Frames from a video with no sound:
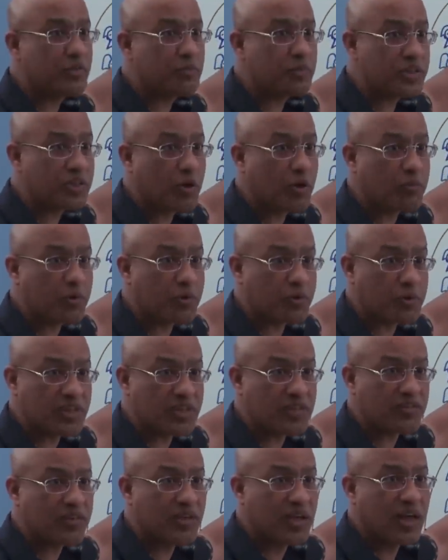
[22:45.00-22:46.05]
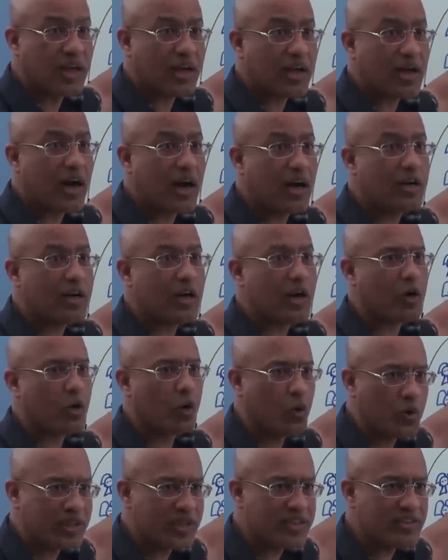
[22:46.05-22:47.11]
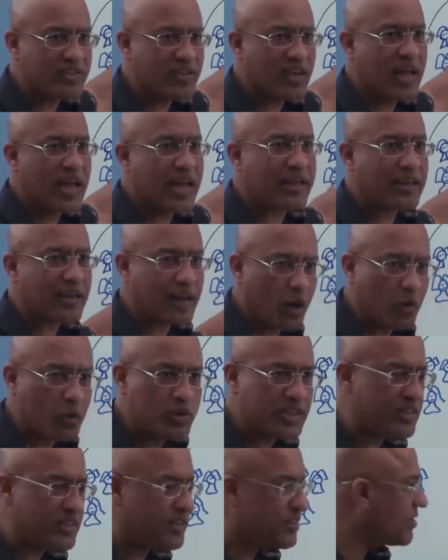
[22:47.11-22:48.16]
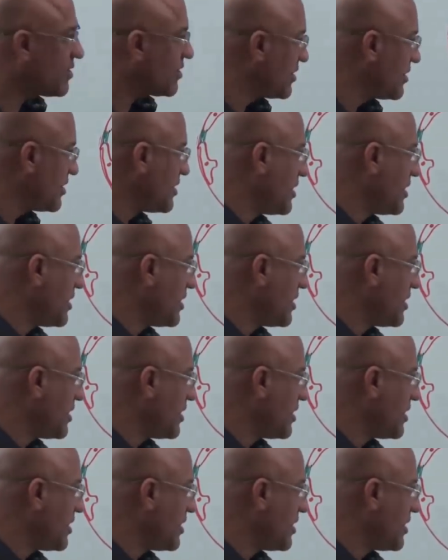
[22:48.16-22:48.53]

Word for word: special proteins called occludins and claudins.